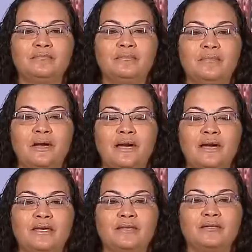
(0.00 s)

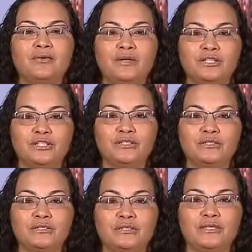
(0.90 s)
my
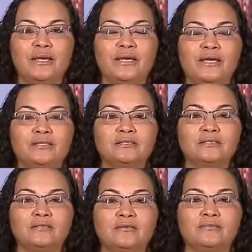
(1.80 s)
question that I
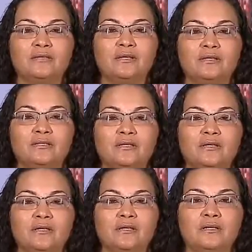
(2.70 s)
asked of
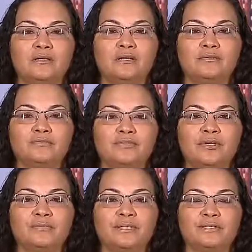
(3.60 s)

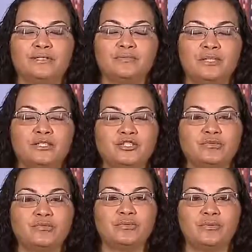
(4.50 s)
Trump in the
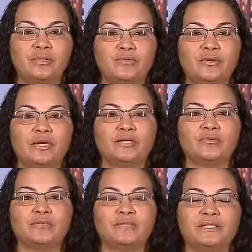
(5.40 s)
speech, when I
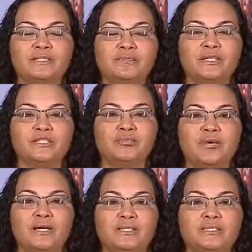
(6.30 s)
interrupted his speech,
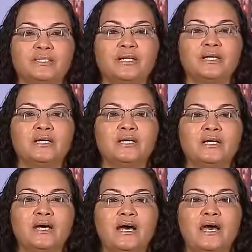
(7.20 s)
was
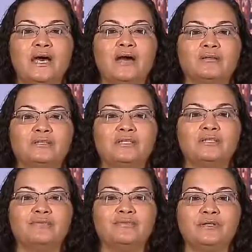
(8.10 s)
how did
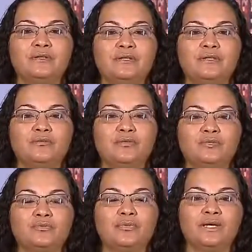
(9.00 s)
he feel it
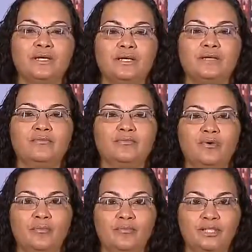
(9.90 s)
was winning
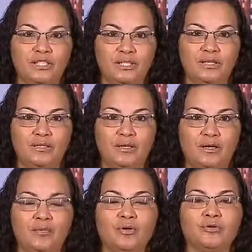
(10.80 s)
for Michigan
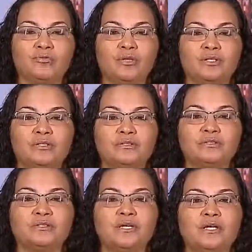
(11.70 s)
automotive
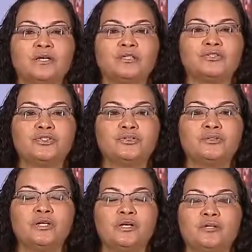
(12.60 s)
workers to
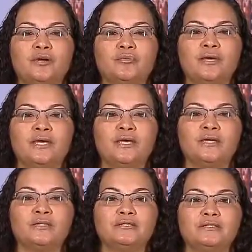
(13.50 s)
cut our
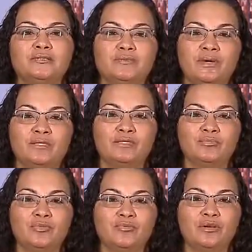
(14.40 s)
pay and to threaten to
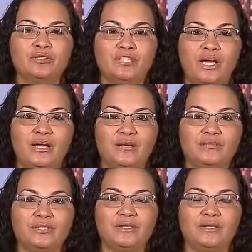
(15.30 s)
move our
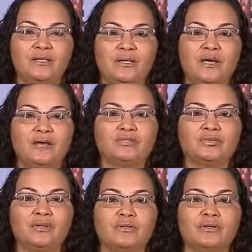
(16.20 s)
jobs
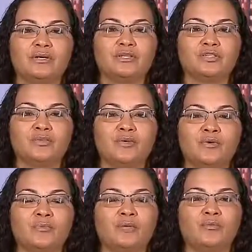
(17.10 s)
elsewhere in the country
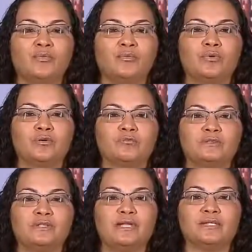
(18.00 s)
where people would work
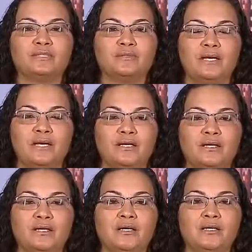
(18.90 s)
for less pay
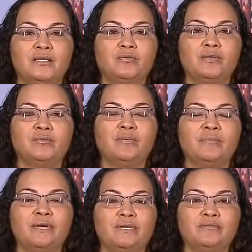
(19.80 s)
and we would be
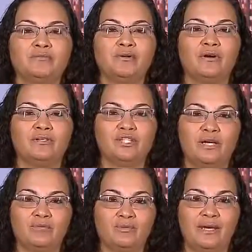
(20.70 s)
begging for our
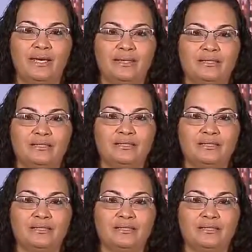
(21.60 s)
jobs back?